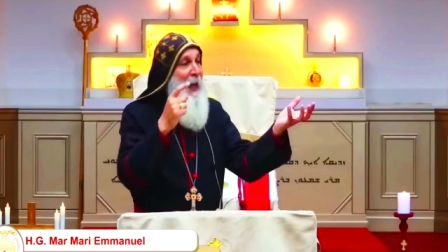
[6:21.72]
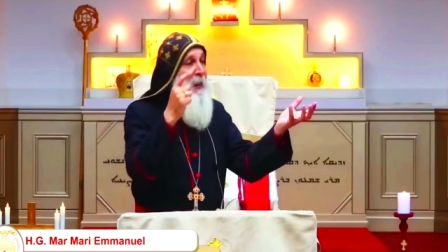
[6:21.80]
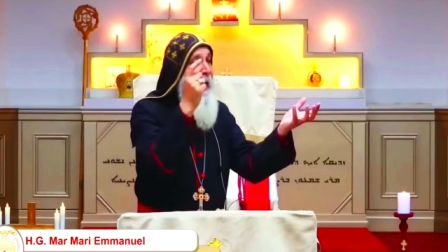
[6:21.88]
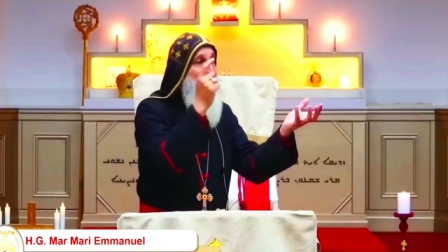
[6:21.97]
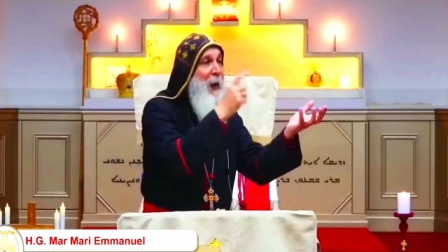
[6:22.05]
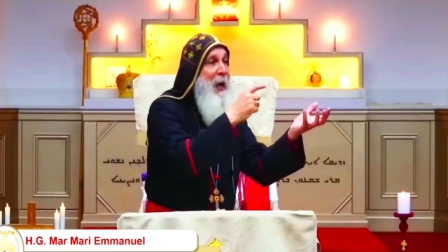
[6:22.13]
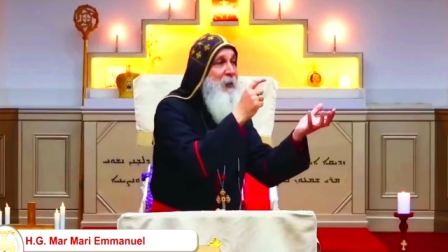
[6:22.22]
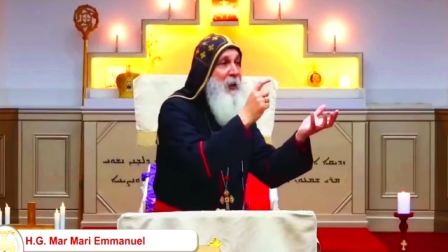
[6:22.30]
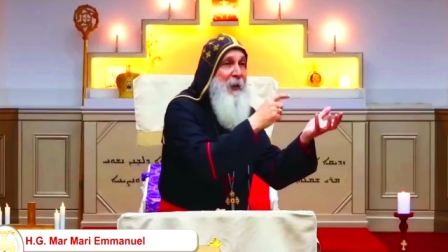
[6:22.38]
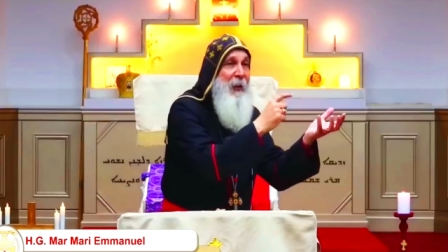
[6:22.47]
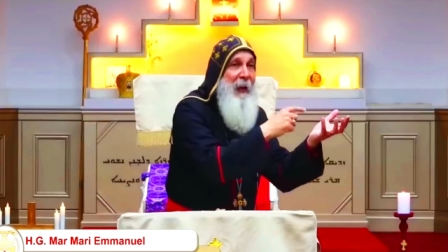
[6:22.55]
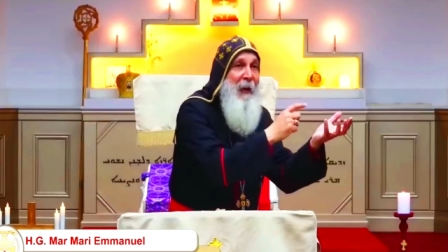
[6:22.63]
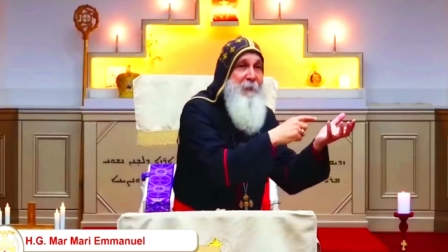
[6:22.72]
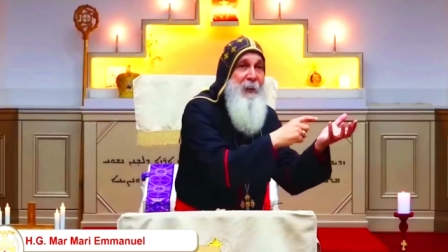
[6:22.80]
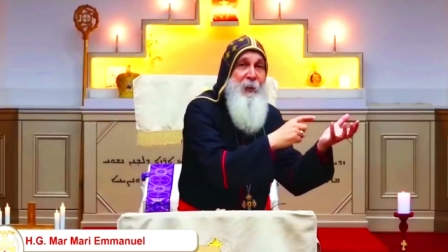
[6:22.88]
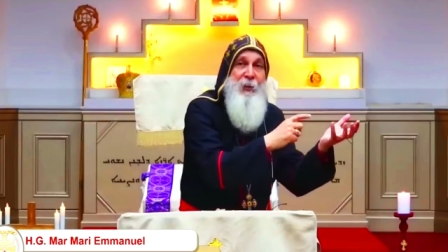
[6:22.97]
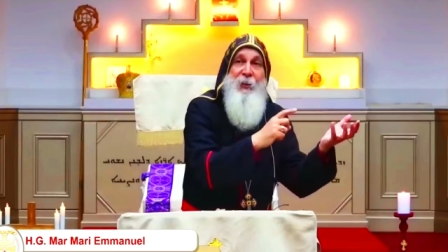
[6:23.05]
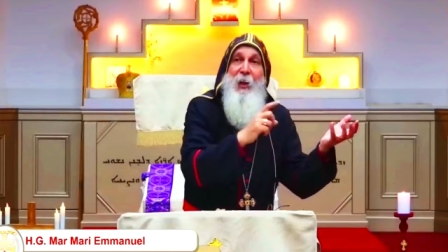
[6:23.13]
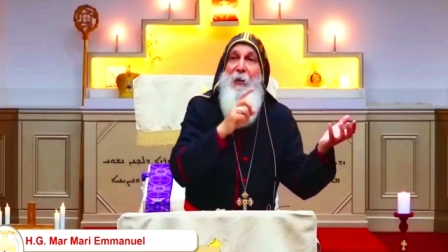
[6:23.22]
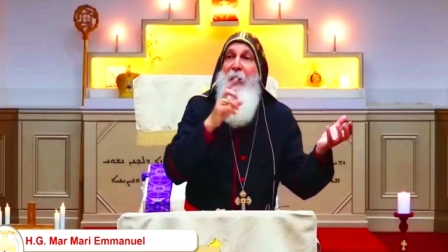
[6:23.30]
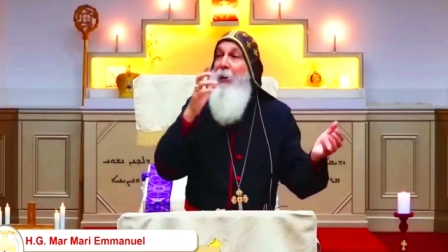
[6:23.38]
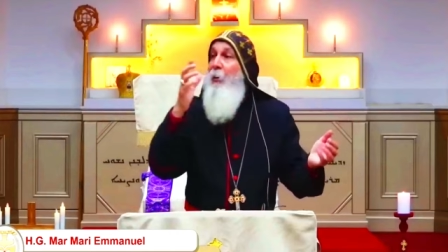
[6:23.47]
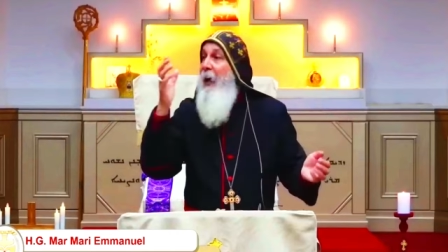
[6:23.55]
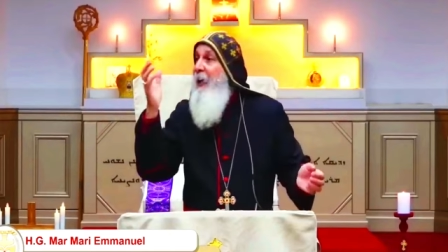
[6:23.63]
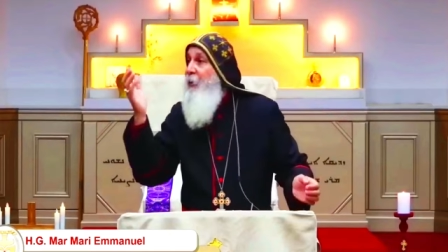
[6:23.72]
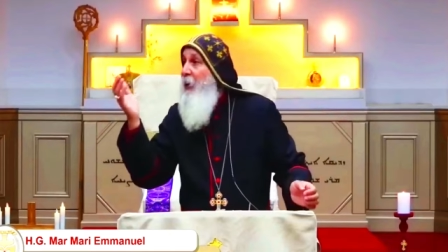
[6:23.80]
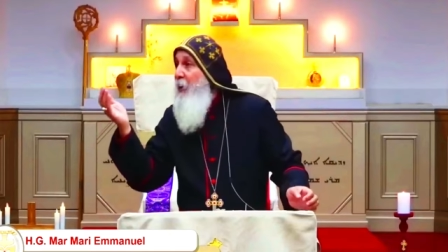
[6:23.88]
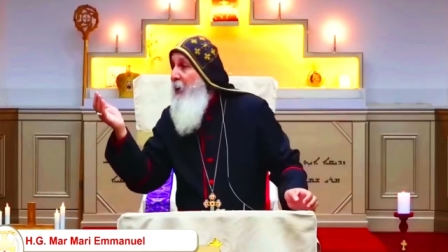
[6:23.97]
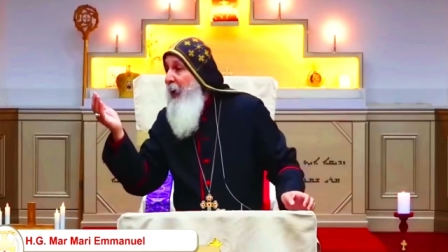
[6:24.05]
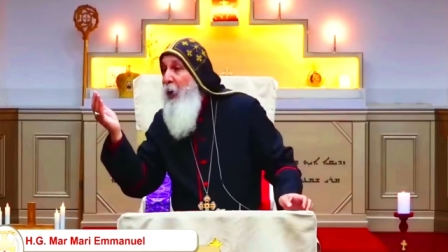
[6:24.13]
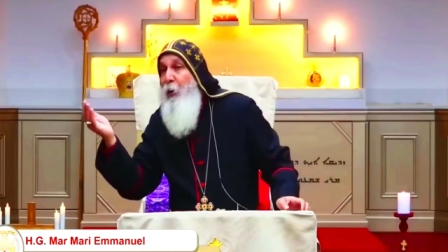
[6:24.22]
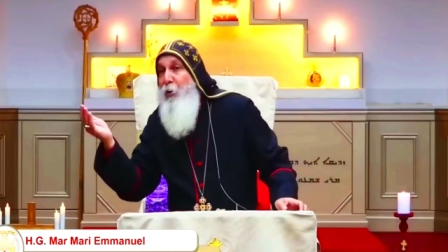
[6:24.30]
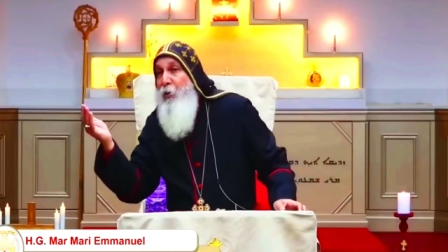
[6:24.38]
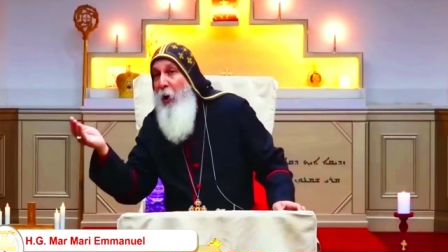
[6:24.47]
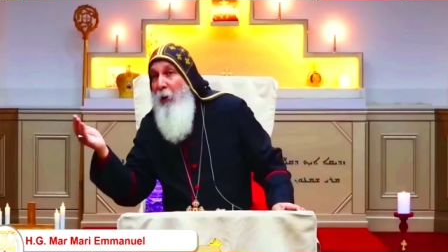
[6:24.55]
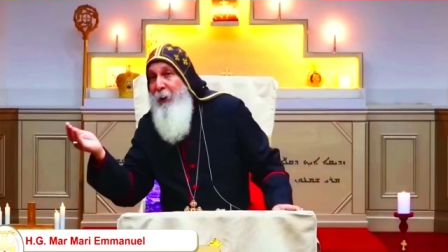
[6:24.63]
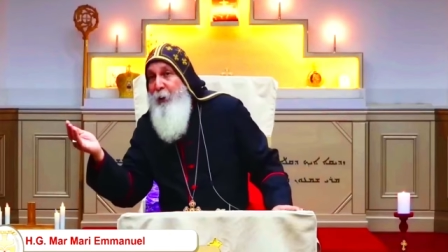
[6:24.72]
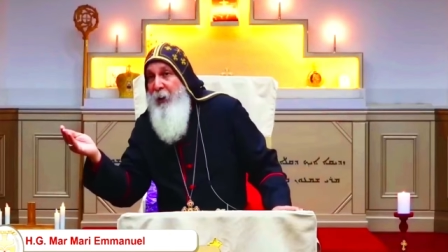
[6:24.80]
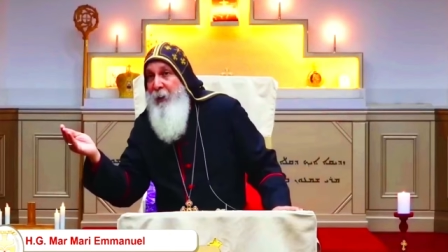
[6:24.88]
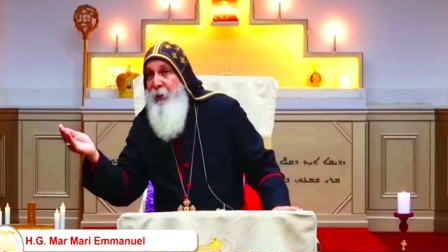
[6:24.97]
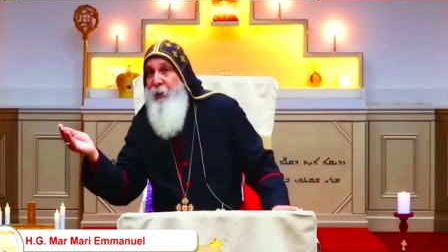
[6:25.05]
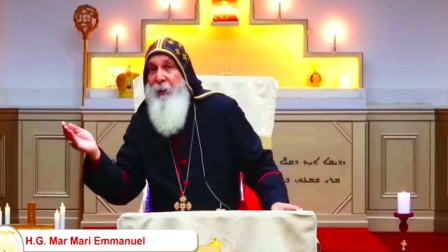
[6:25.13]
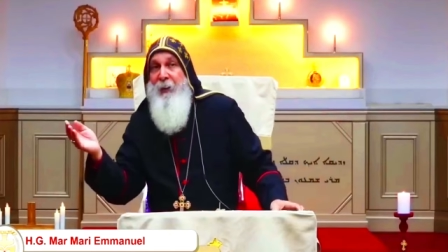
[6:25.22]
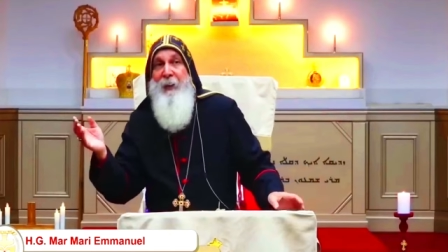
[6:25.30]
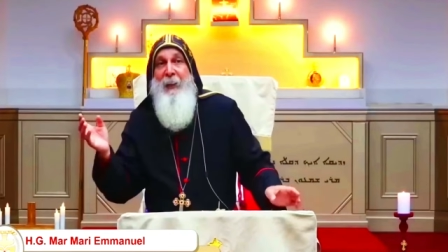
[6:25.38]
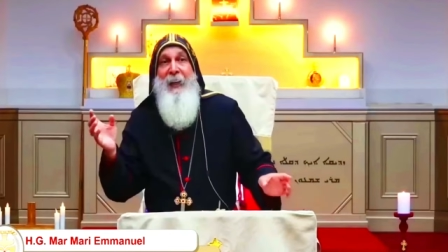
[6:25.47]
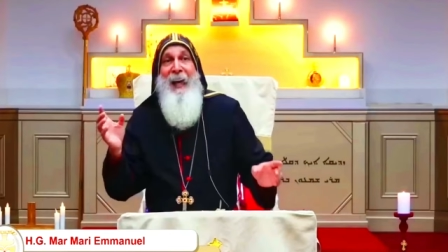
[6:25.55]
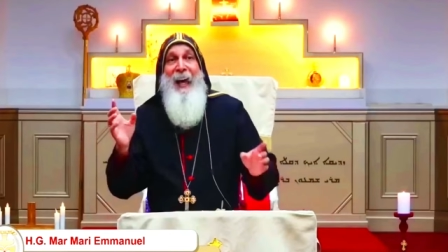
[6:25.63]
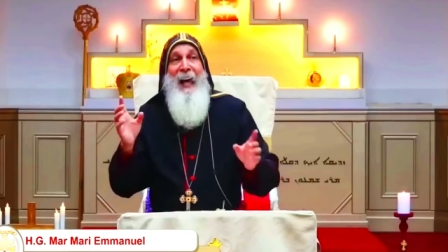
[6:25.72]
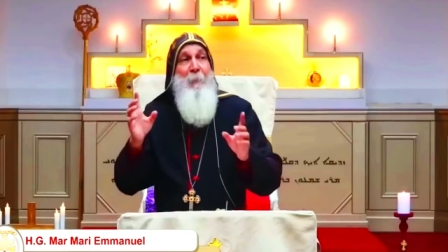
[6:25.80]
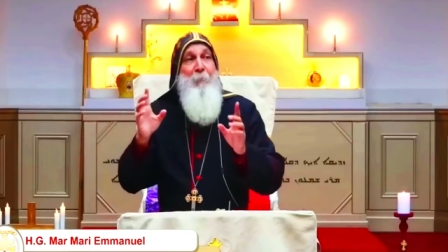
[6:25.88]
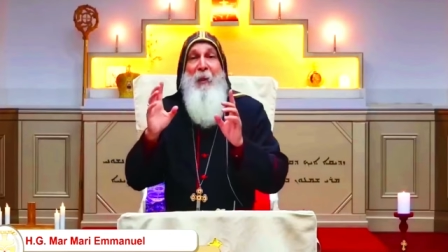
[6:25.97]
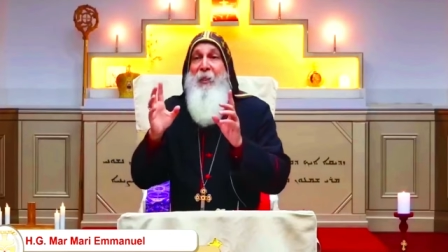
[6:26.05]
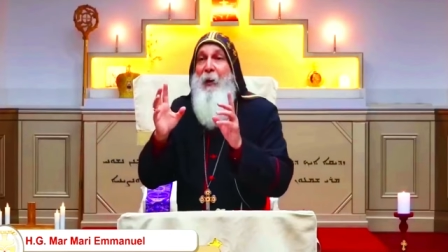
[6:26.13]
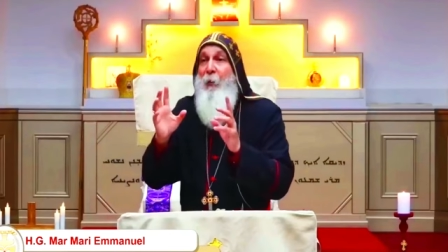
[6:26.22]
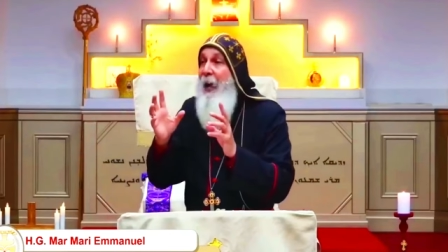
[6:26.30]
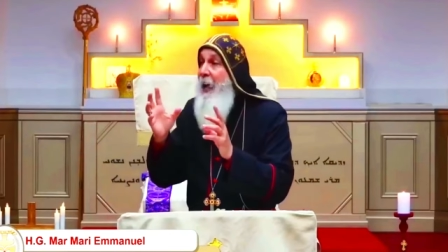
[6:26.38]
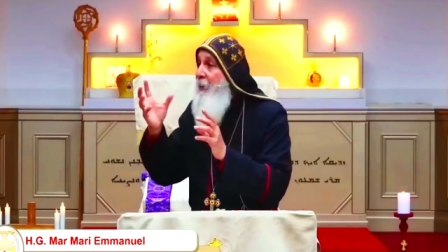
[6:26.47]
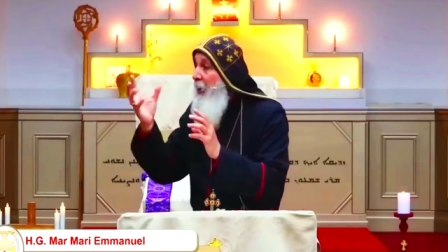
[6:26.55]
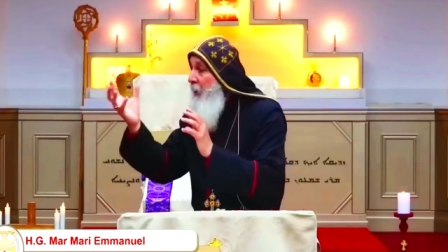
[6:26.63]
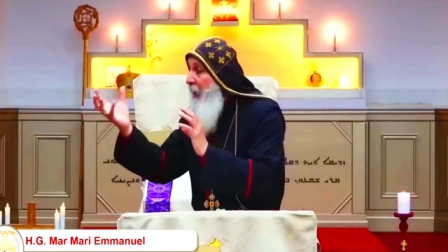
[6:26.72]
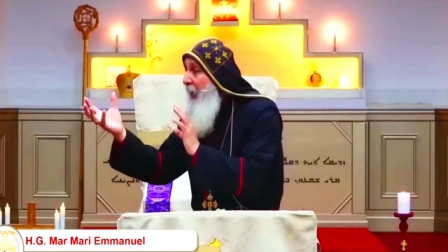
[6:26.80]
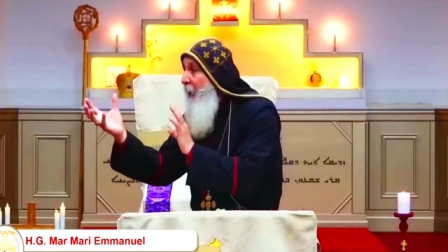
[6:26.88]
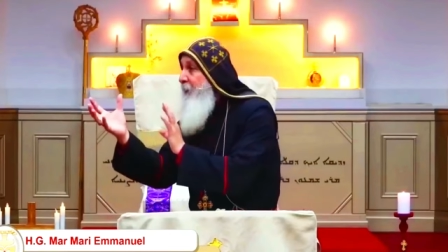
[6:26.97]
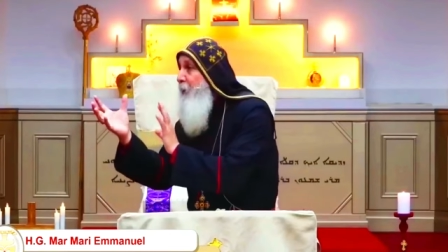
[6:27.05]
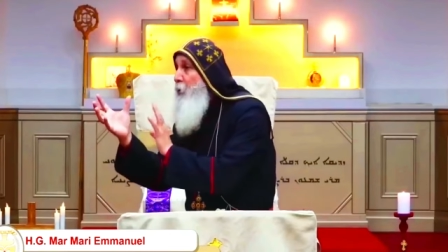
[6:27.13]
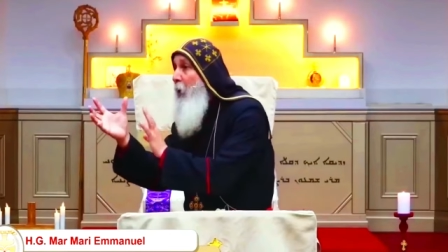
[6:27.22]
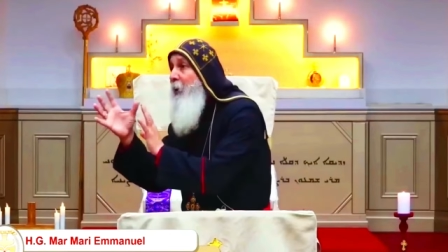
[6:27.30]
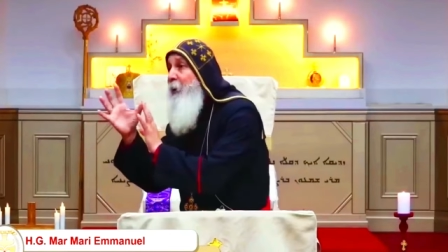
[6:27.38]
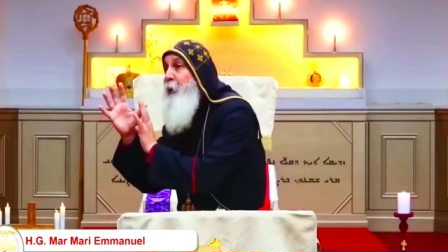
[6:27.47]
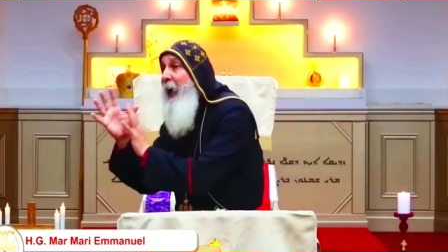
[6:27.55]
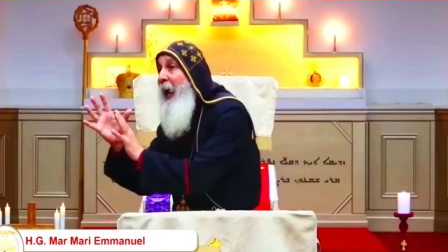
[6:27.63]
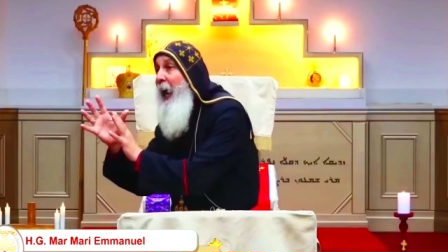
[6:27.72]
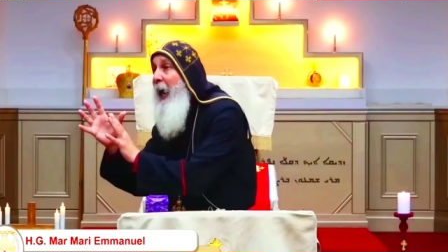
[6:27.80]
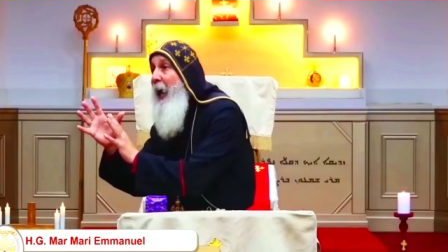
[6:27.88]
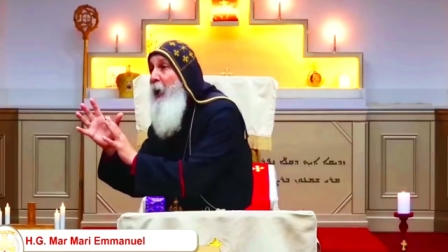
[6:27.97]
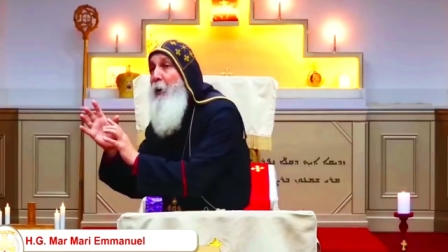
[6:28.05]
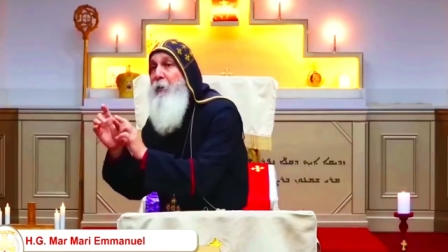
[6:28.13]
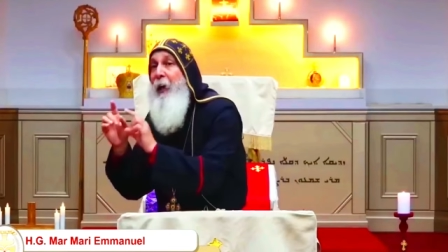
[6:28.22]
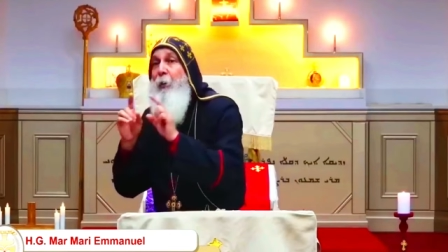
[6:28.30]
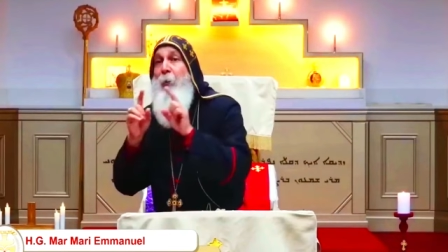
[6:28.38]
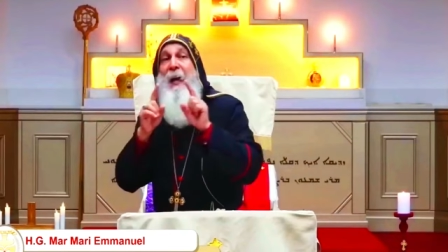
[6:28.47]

And the greater the love is, the greater the knowledge is. But the greater the love and knowledge are, the